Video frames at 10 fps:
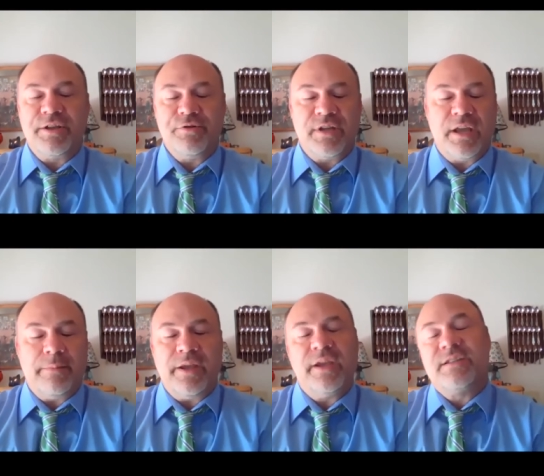They use
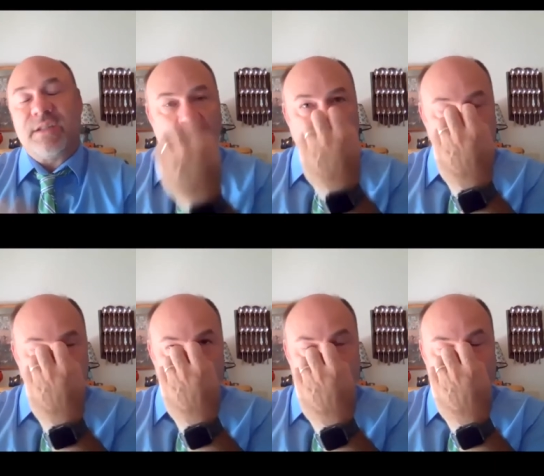ABS a lot
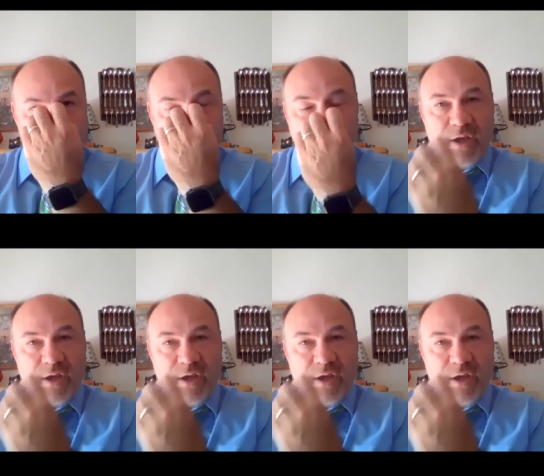in those.